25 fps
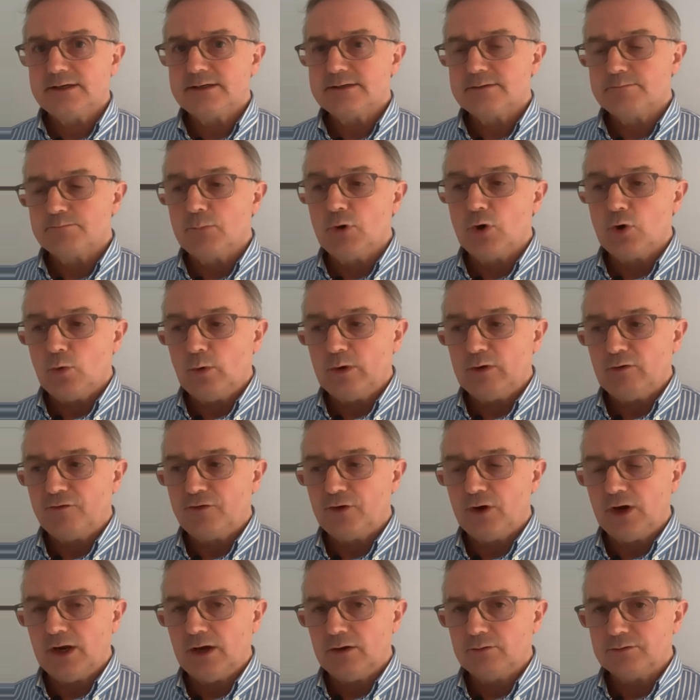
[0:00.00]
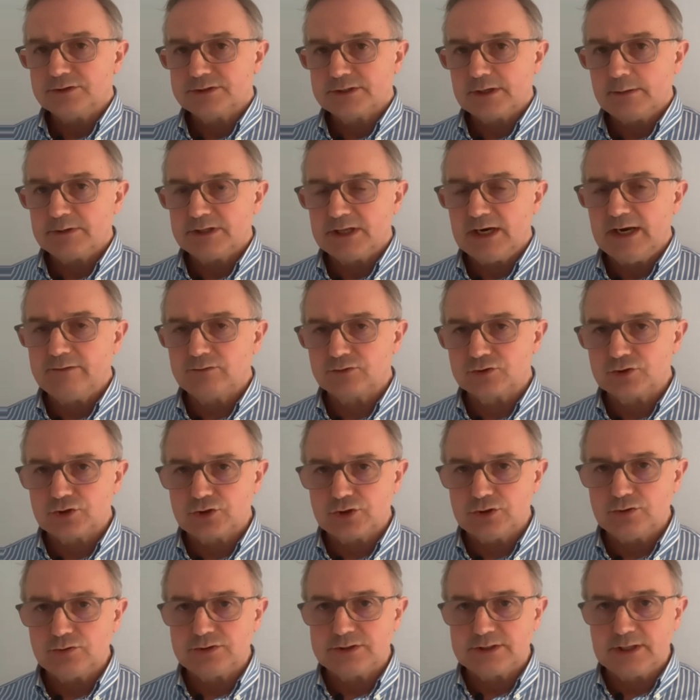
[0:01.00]
more will follow. Some of the levels of
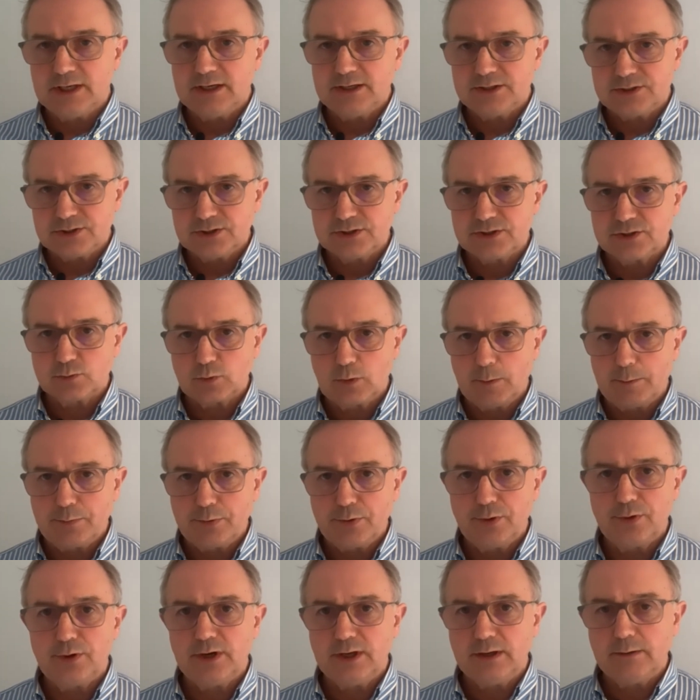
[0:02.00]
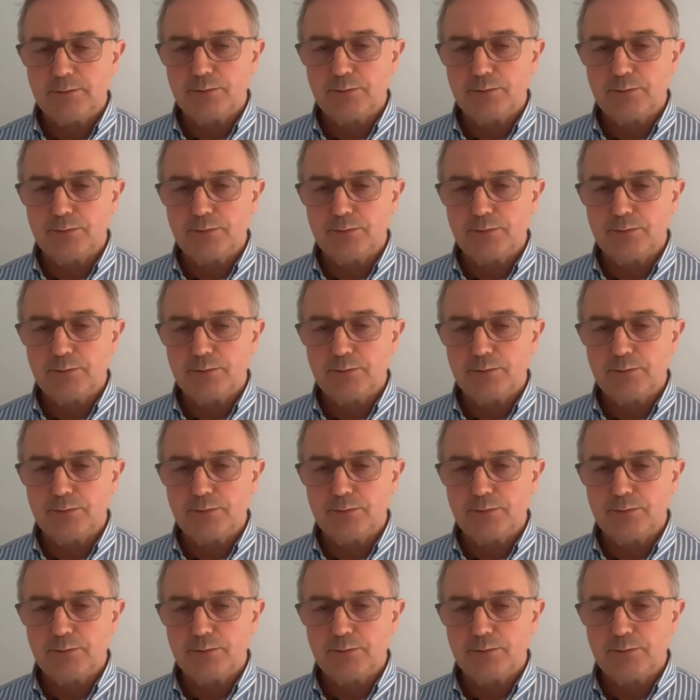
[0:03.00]
due diligence were pretty